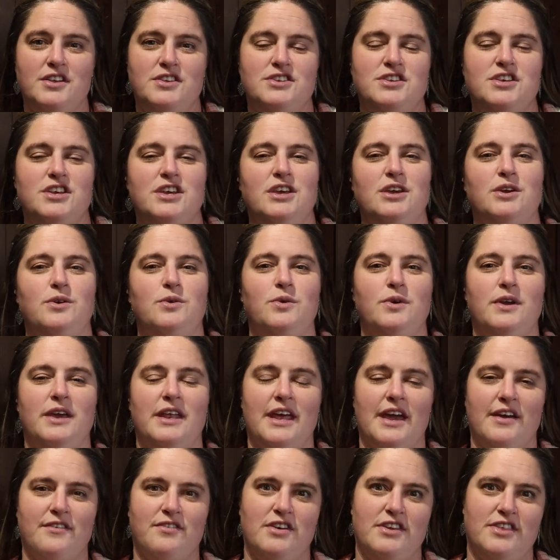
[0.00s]
to
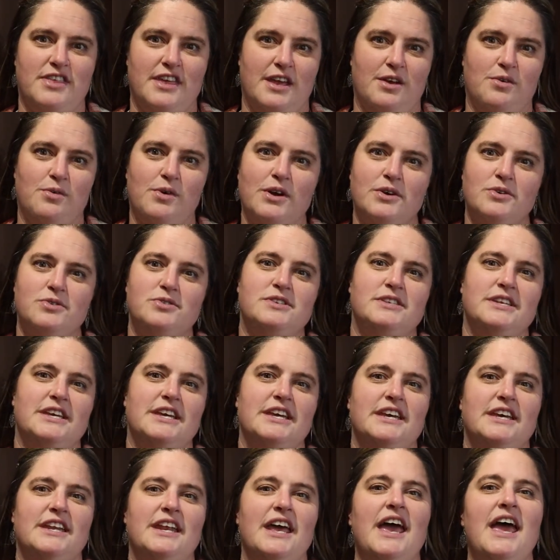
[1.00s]
get everything
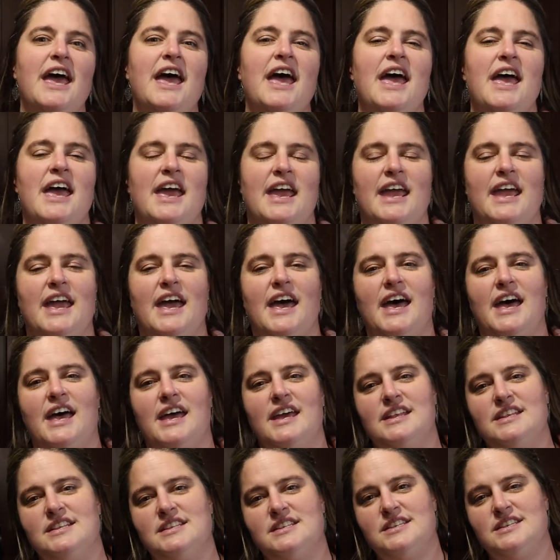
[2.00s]
roasted
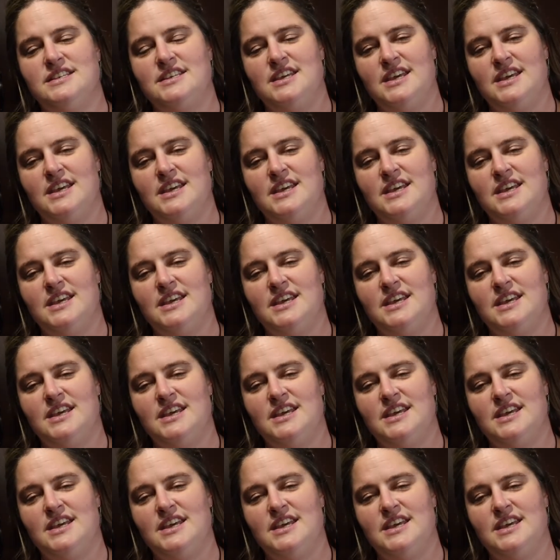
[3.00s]
and